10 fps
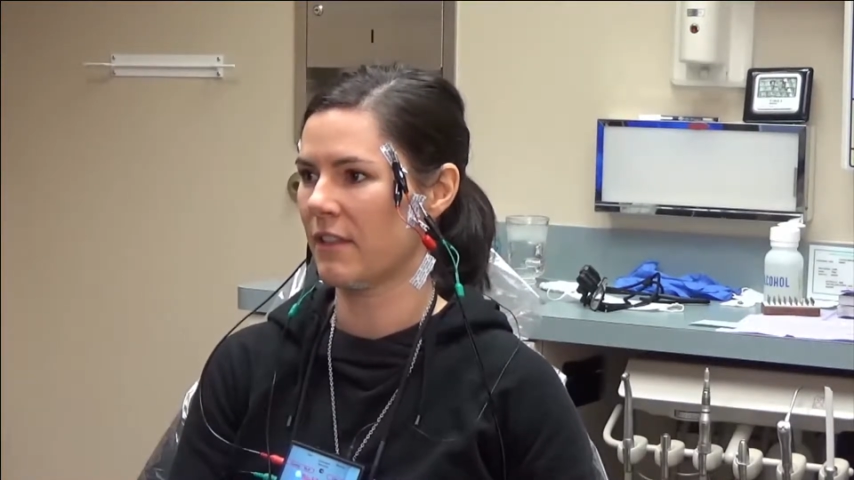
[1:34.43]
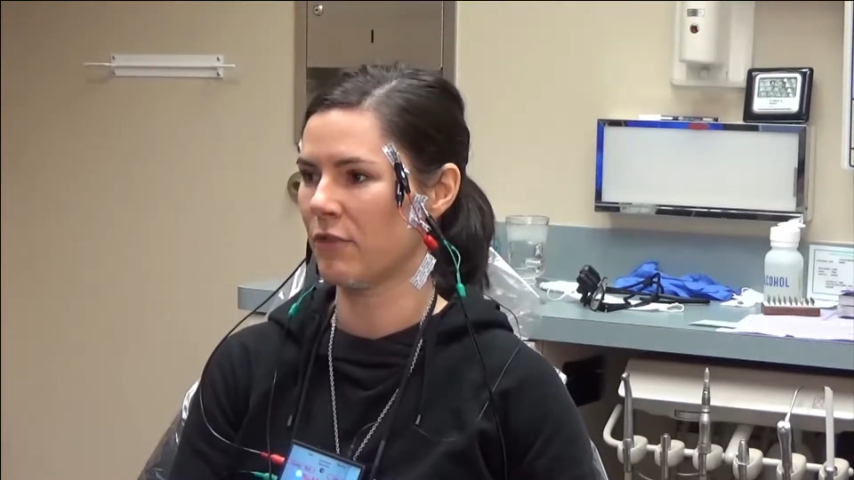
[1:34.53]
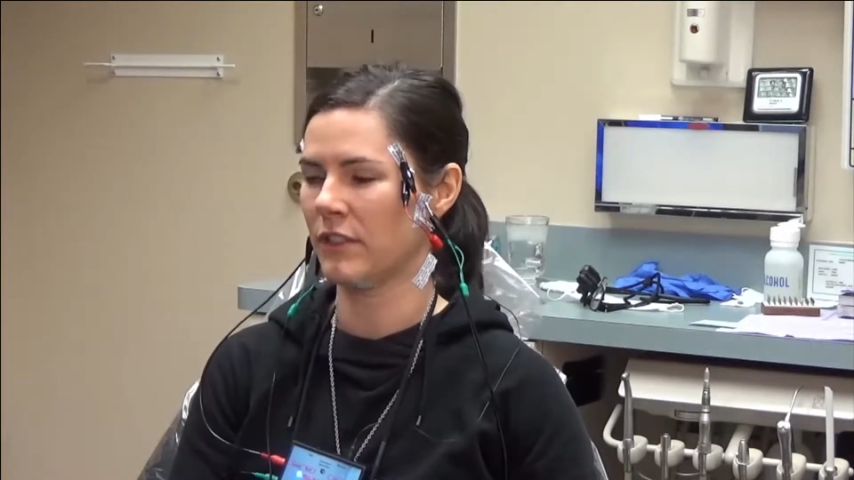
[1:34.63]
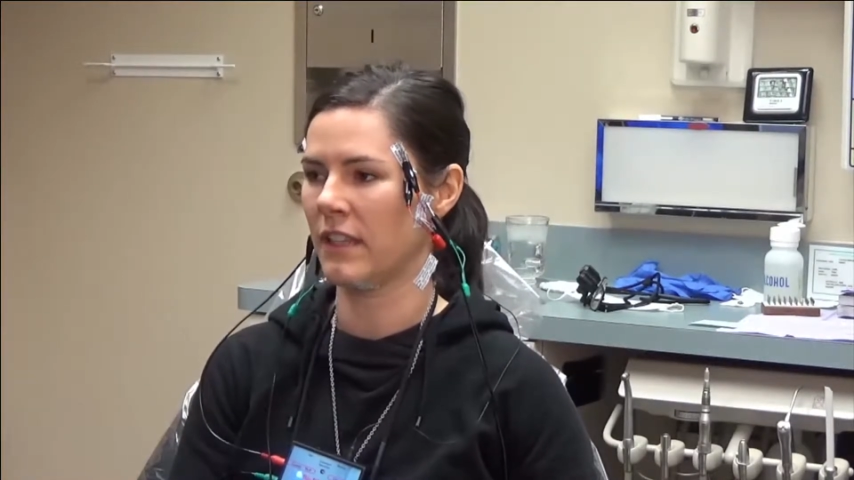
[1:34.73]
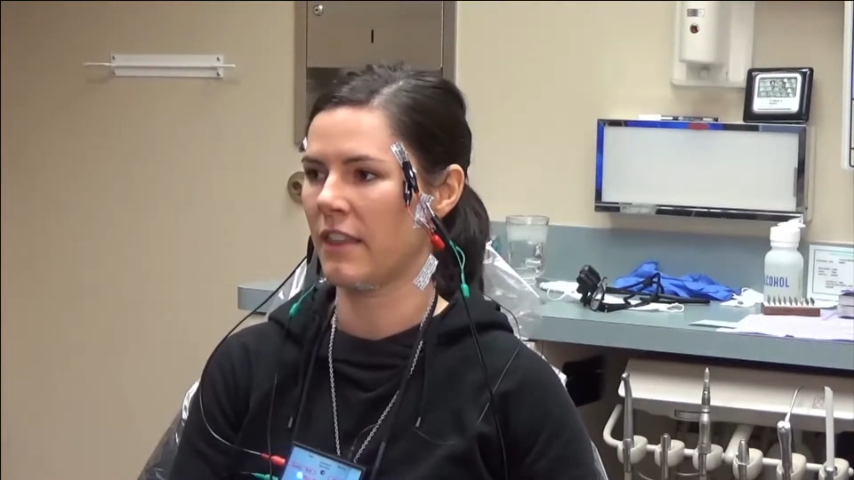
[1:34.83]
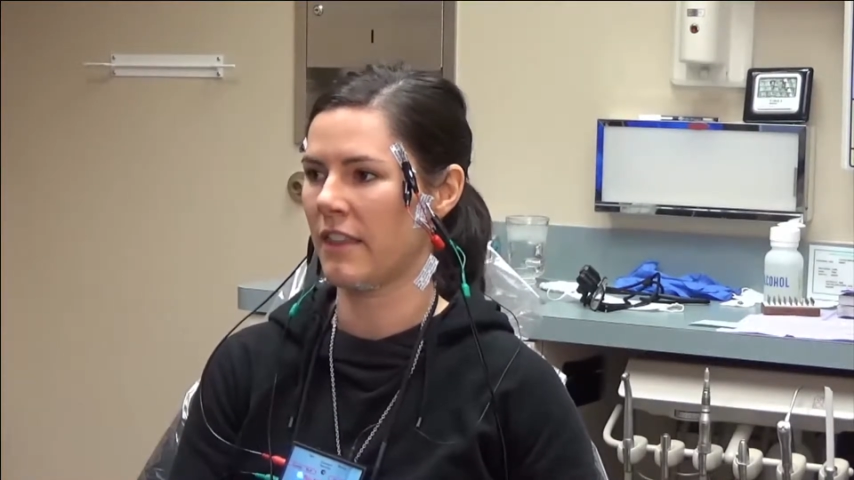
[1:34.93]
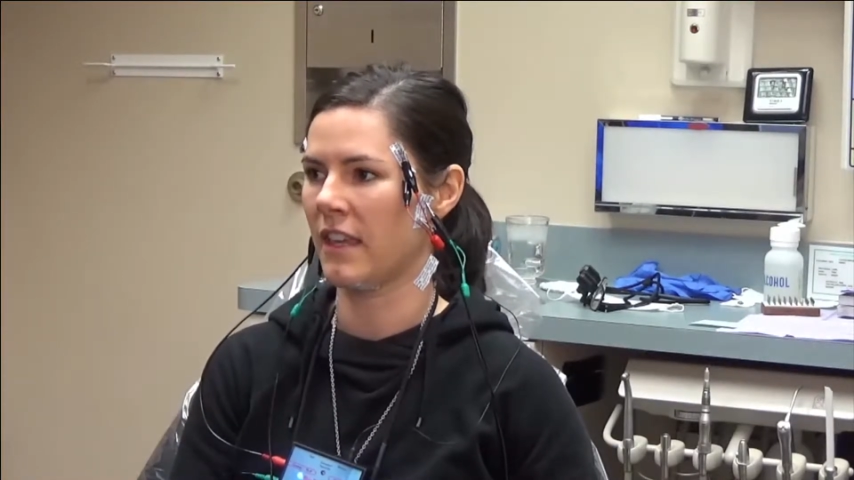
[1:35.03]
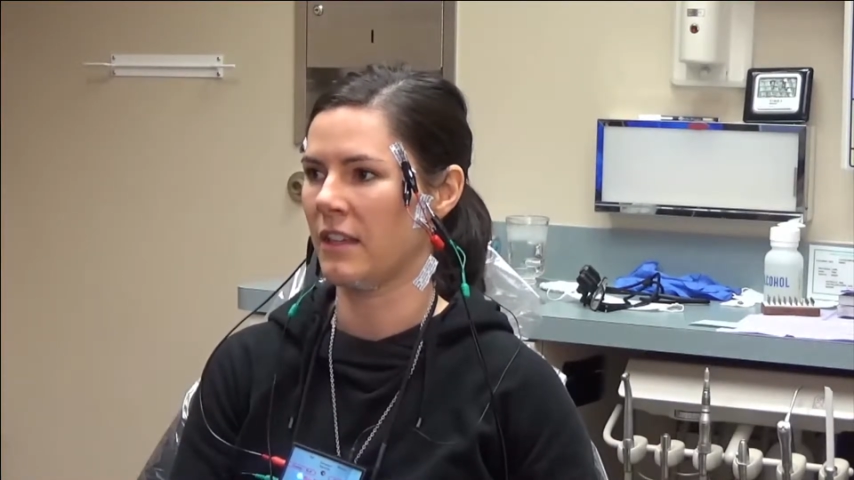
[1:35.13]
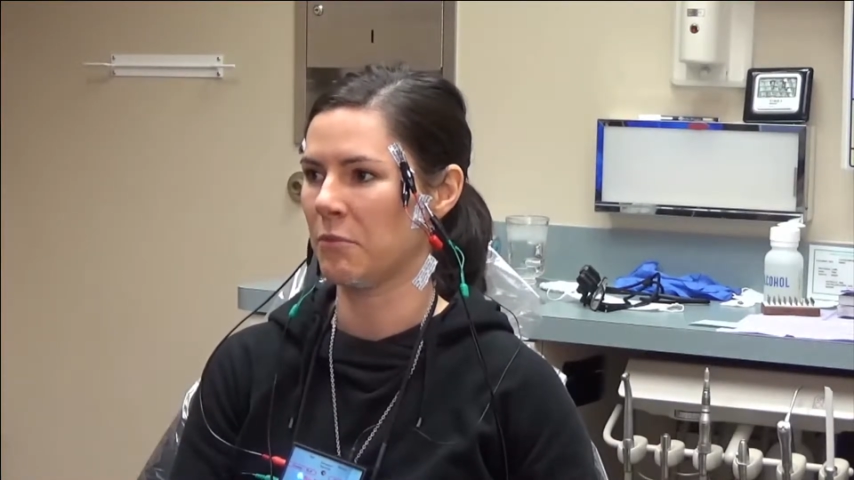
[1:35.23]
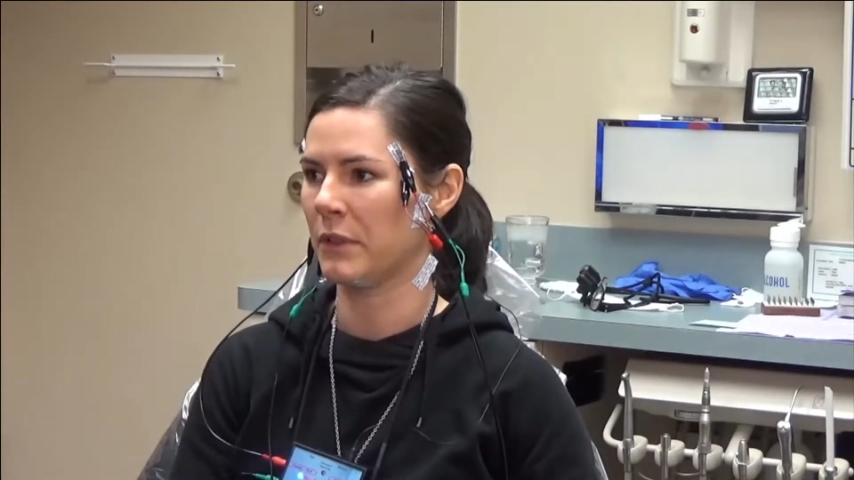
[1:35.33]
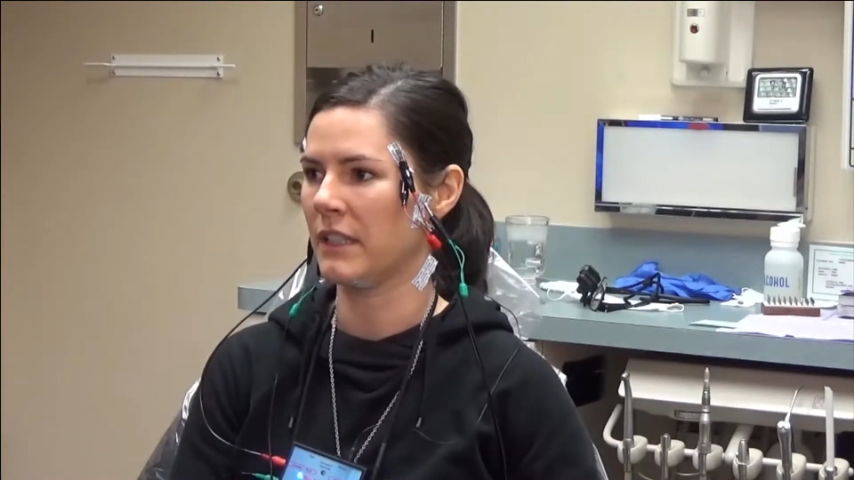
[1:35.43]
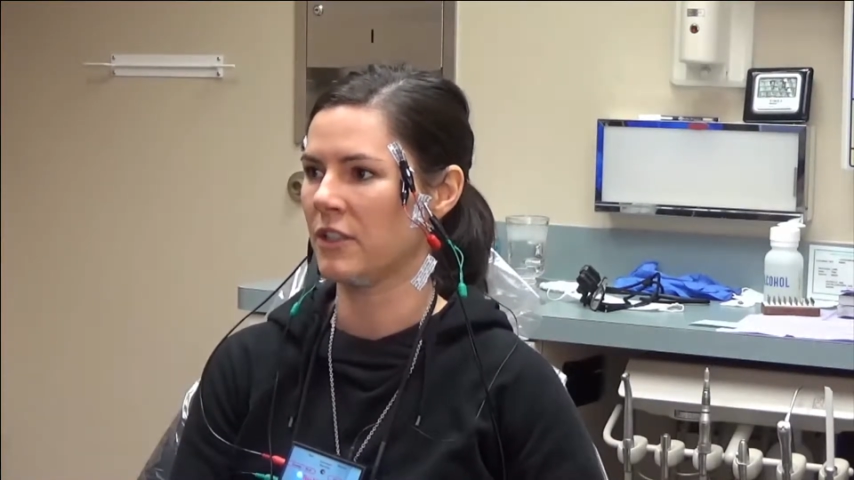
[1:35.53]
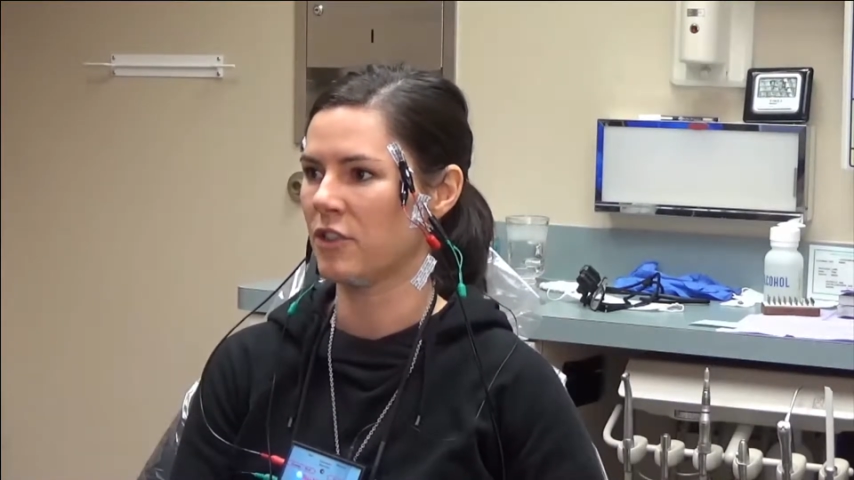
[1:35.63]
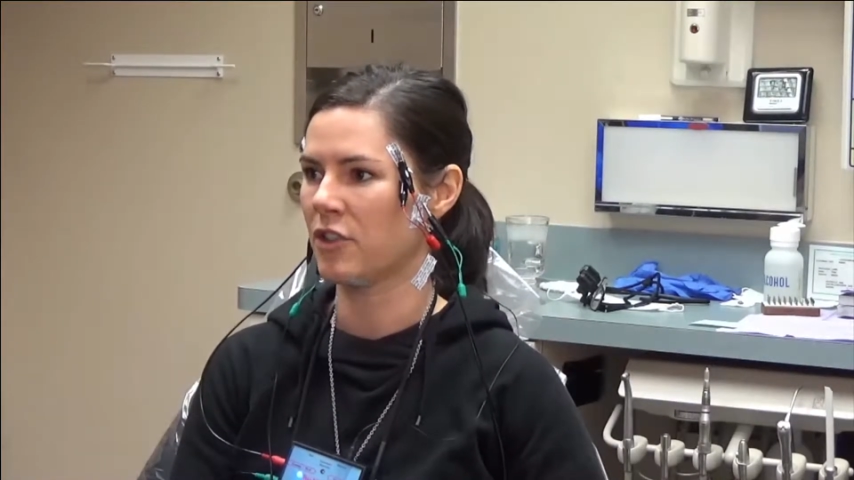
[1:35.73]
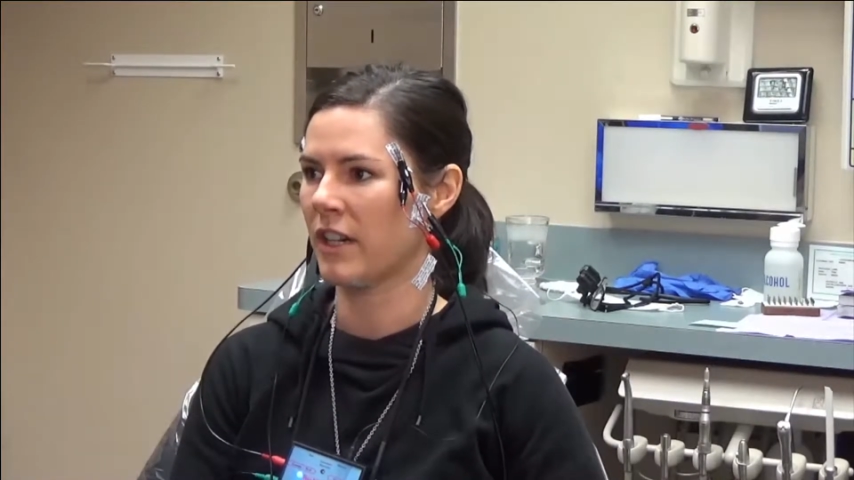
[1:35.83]
really thin
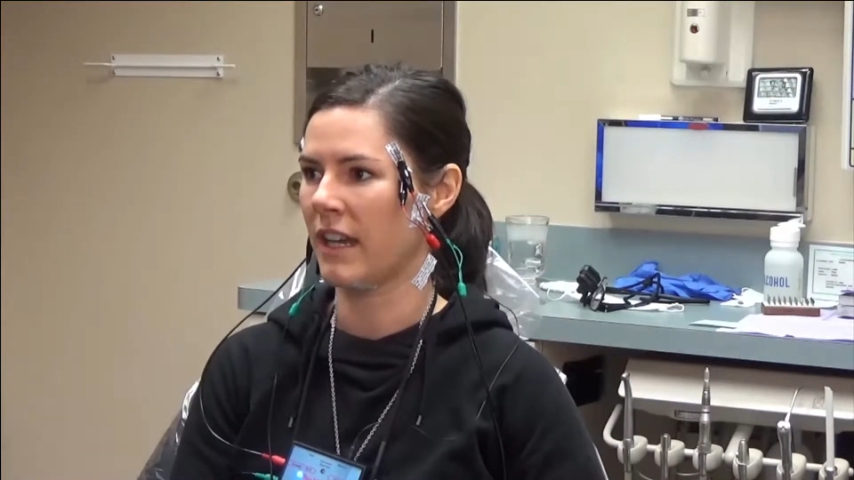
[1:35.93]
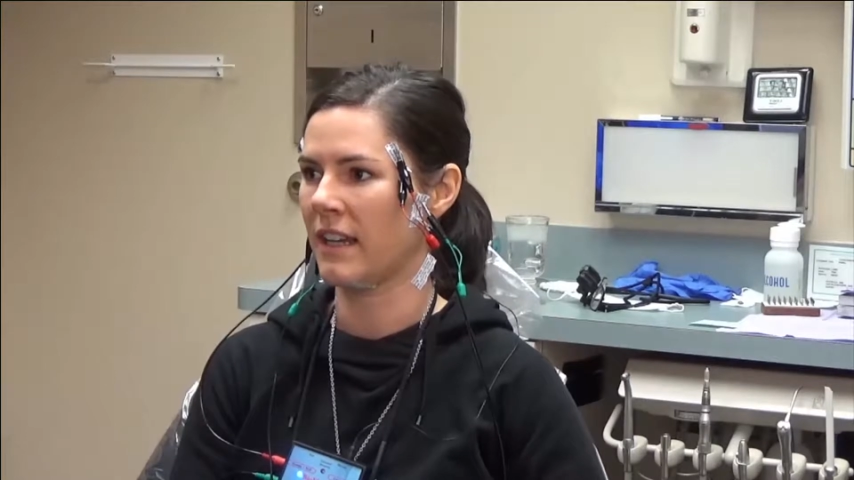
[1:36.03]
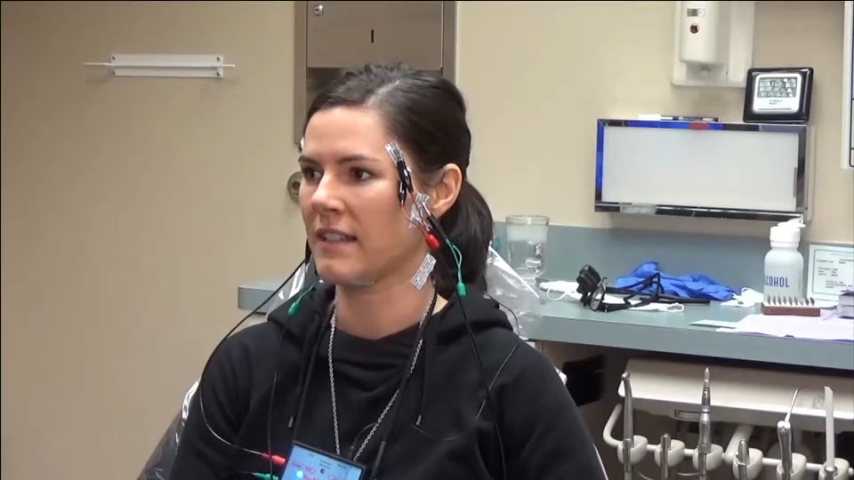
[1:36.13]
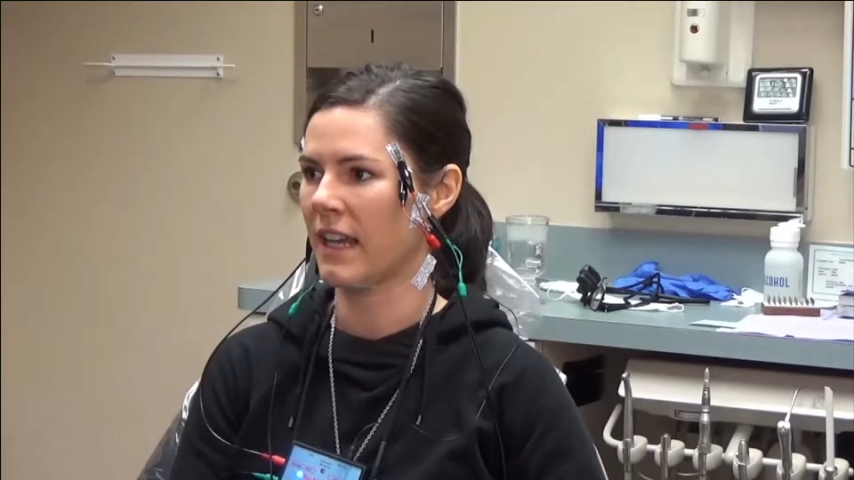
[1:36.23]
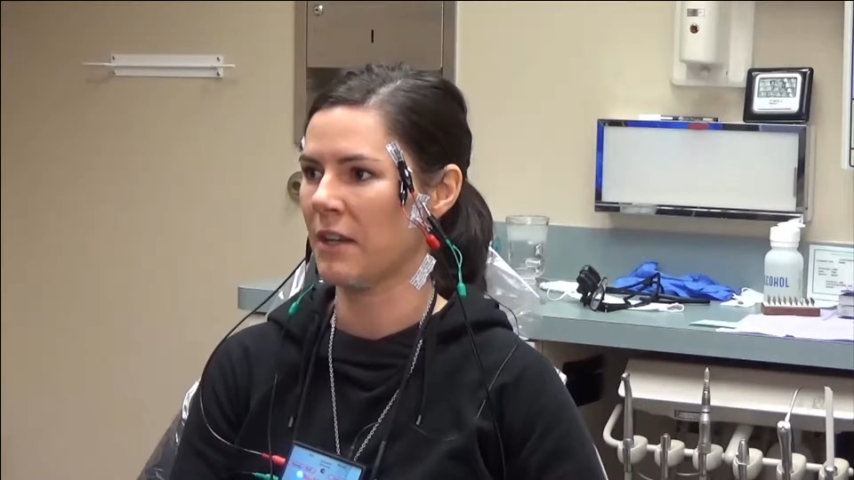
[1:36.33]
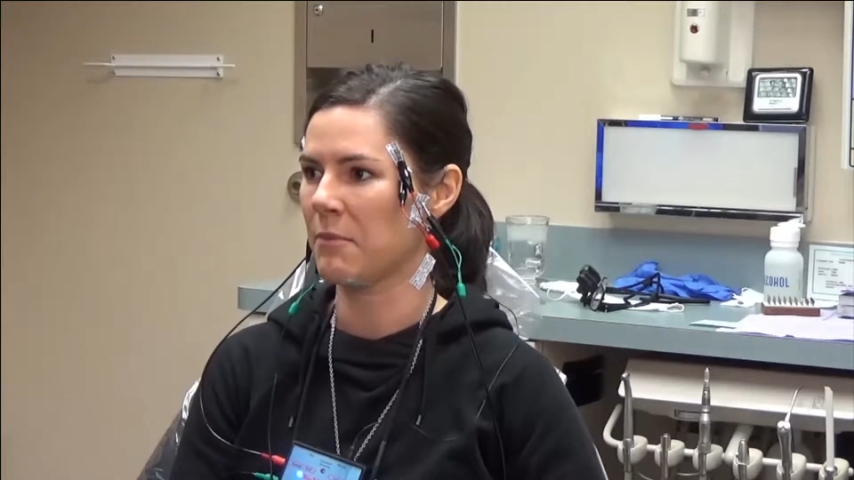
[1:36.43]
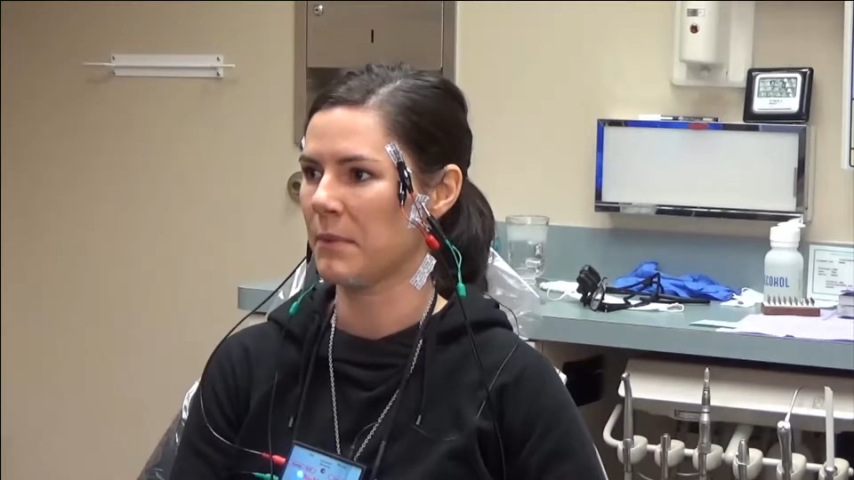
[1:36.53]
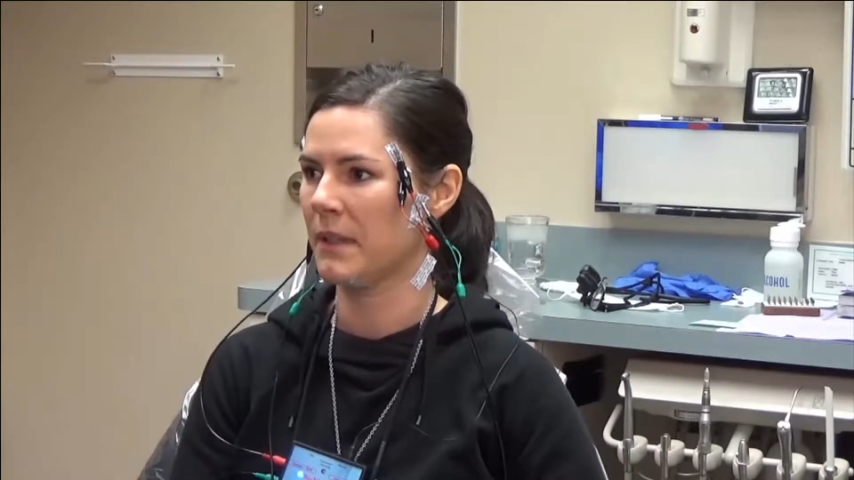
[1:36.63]
bleach tray type,